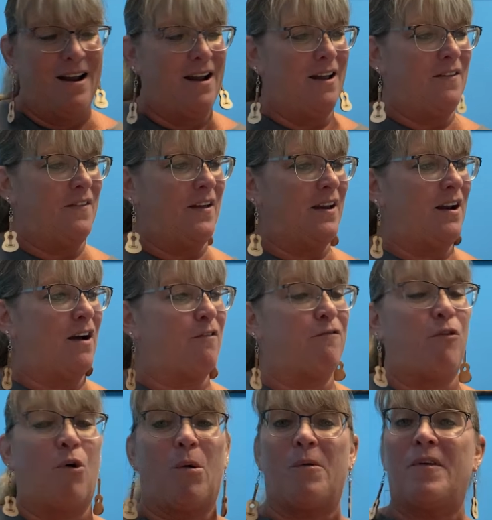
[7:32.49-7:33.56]
and then a
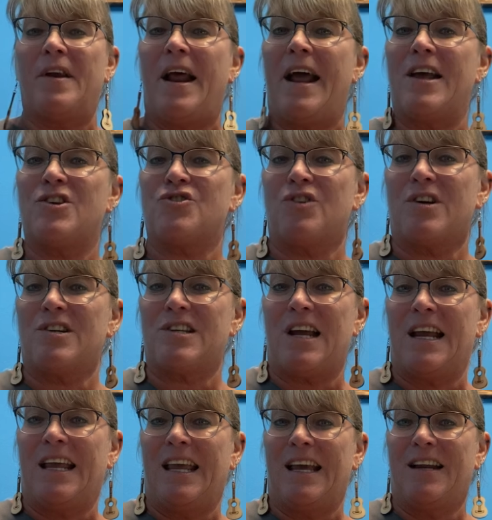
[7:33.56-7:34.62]
4 with an asterisk
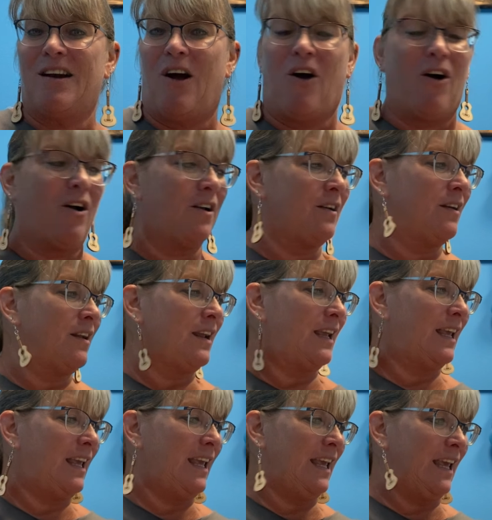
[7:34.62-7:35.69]
again on
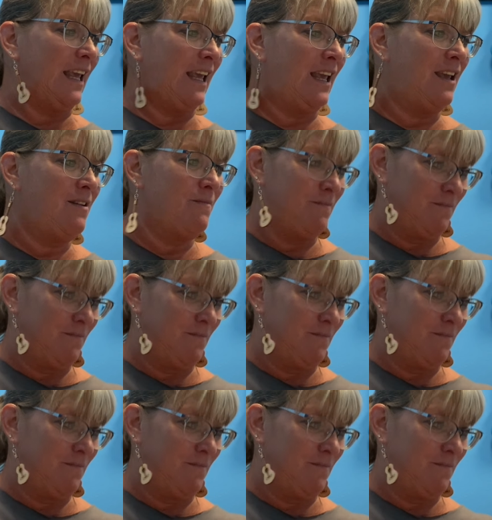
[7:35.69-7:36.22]
E.